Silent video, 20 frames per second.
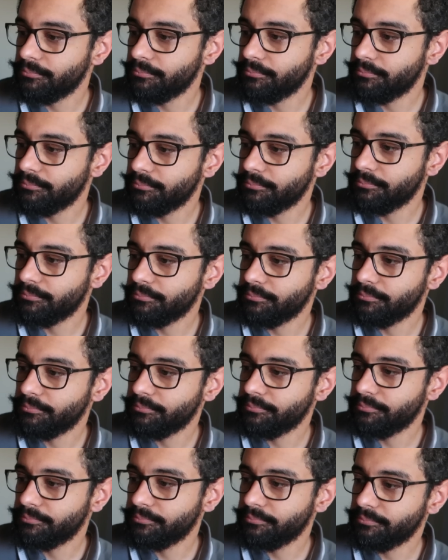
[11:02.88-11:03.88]

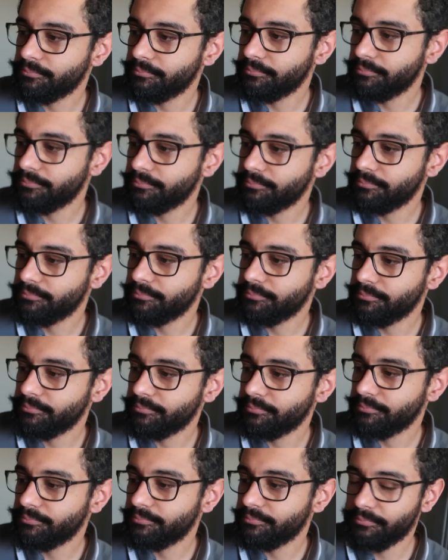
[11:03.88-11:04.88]

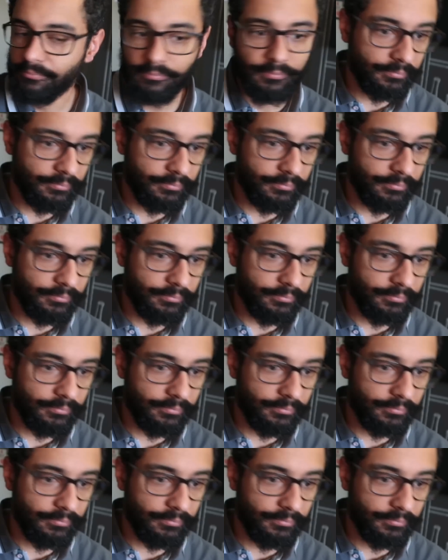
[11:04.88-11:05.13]
This person isn't speaking.